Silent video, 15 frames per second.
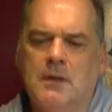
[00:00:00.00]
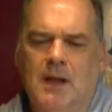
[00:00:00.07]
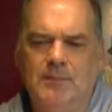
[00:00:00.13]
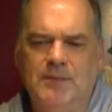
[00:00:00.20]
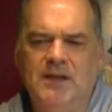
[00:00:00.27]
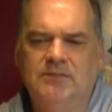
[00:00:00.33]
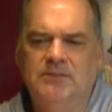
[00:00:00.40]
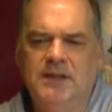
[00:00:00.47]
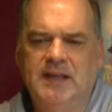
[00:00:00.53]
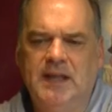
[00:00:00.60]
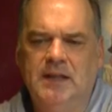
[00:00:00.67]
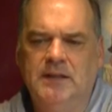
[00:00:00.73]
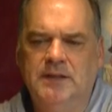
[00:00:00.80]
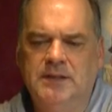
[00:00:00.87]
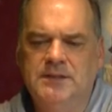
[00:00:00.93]
I'm definitely
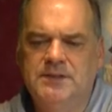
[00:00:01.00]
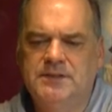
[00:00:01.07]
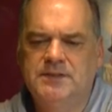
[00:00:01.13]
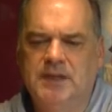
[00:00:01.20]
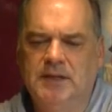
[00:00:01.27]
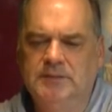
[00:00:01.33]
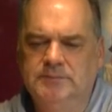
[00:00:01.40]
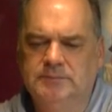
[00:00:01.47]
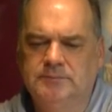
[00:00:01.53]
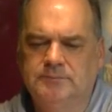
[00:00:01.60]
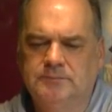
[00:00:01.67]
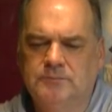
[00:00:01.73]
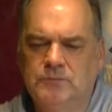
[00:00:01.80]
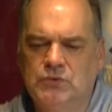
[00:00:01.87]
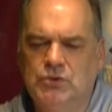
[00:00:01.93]
getting this
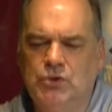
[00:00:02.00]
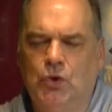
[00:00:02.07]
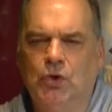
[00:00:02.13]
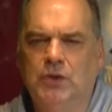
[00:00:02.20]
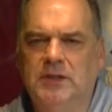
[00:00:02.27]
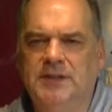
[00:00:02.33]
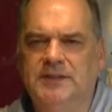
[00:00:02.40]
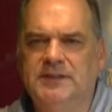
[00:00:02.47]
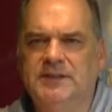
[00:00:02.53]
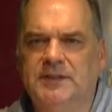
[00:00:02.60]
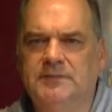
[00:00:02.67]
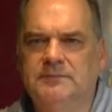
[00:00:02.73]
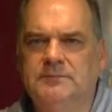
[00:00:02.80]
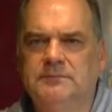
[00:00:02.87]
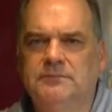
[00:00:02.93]

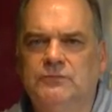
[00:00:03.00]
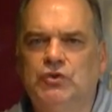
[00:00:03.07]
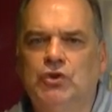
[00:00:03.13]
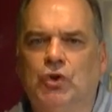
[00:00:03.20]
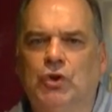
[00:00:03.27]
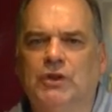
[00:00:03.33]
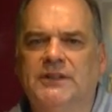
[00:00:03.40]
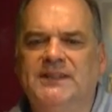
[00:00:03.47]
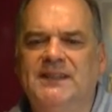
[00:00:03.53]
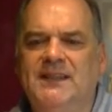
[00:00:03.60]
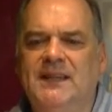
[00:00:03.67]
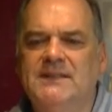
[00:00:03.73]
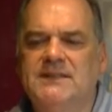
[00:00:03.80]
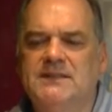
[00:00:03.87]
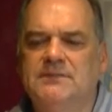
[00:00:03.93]

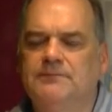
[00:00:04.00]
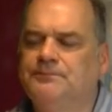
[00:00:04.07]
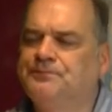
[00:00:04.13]
chocolatiness.